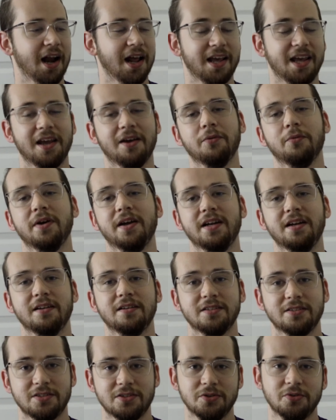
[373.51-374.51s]
I can't wait
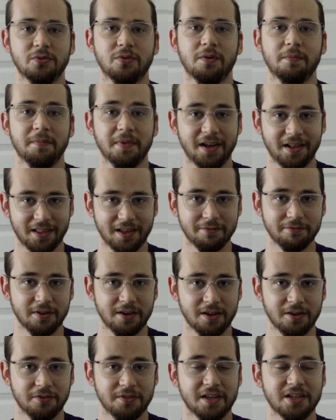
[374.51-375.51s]
to make that
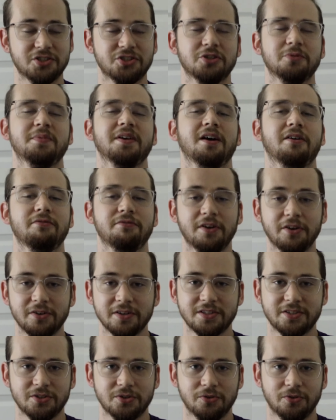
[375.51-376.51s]
video. That should be out very
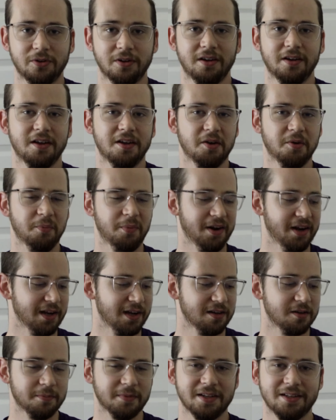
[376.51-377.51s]
soon, but I had
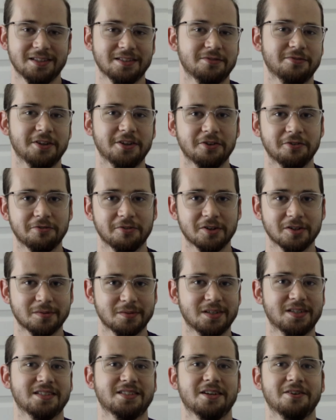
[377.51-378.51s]
to make this video first
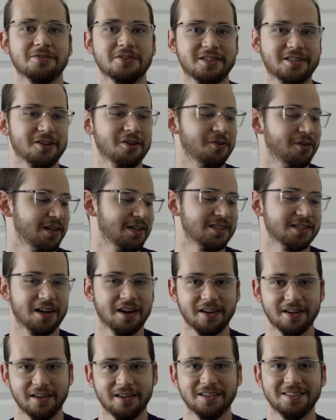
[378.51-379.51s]
because I was so
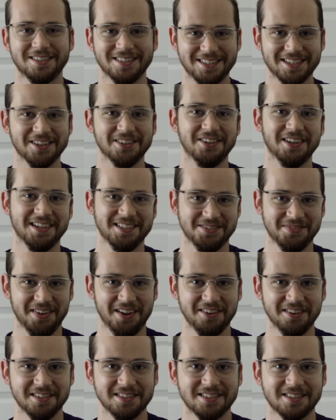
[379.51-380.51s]
excited to tell you guys about
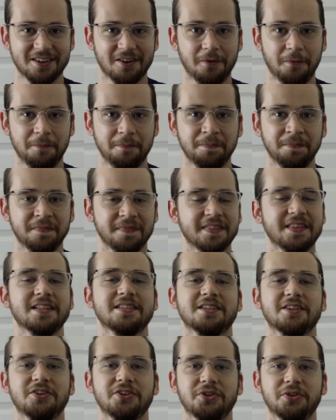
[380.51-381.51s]
it. So that's
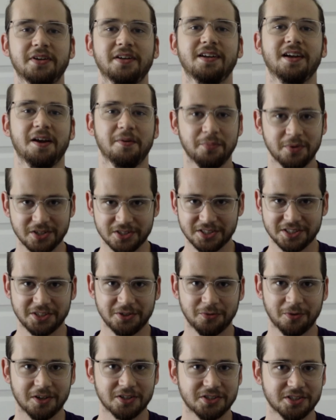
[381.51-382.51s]
gonna do it. I appreciate you
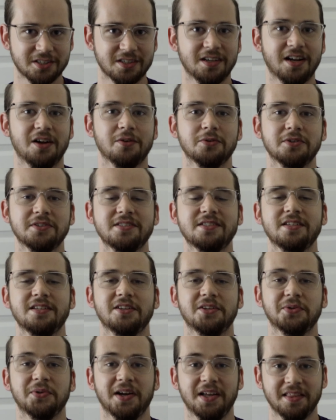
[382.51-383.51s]
watching. I will see
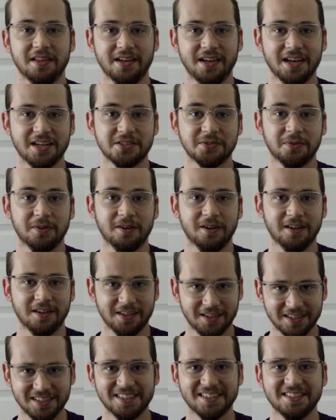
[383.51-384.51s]
you in the next one.
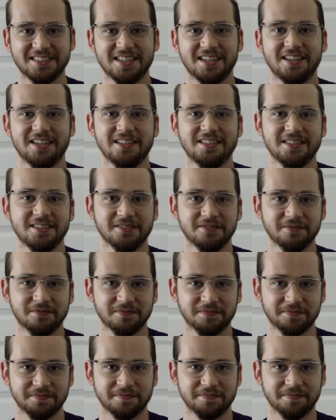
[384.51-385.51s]
Take it
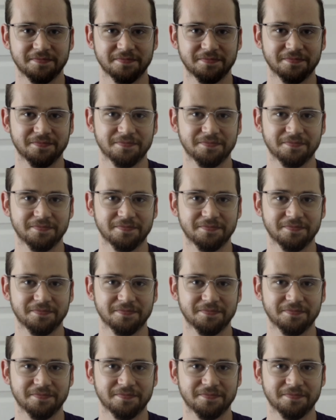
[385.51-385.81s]
easy.